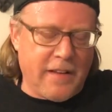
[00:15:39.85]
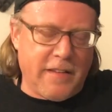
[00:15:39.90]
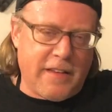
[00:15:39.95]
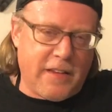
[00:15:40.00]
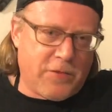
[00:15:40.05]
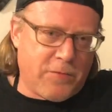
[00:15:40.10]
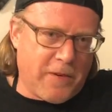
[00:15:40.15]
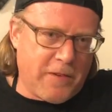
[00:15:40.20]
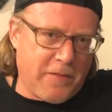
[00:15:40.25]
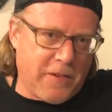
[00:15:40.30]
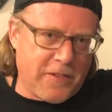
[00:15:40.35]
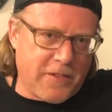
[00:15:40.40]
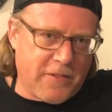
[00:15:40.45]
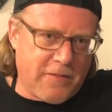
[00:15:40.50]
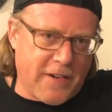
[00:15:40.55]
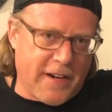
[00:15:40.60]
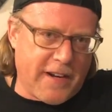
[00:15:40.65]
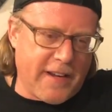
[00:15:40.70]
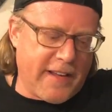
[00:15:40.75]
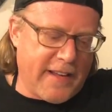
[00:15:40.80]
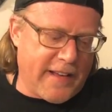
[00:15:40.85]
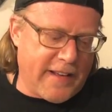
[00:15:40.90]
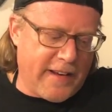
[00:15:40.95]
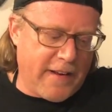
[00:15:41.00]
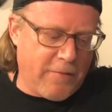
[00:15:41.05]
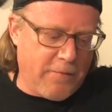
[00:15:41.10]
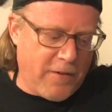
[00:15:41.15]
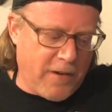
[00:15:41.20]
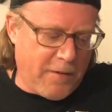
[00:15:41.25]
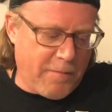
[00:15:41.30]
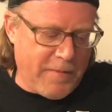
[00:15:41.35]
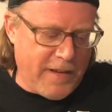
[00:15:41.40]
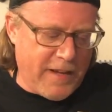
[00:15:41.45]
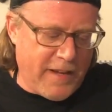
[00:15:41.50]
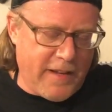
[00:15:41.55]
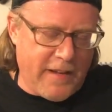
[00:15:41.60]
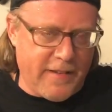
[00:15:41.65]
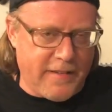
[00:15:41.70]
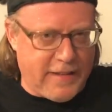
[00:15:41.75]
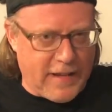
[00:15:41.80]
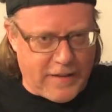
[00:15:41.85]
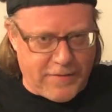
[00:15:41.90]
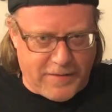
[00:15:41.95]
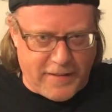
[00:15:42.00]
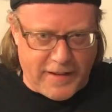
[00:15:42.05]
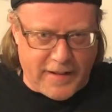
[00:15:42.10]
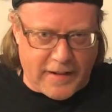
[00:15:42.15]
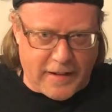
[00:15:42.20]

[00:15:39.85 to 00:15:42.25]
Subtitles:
This one wasn't ready yet. It will be definitely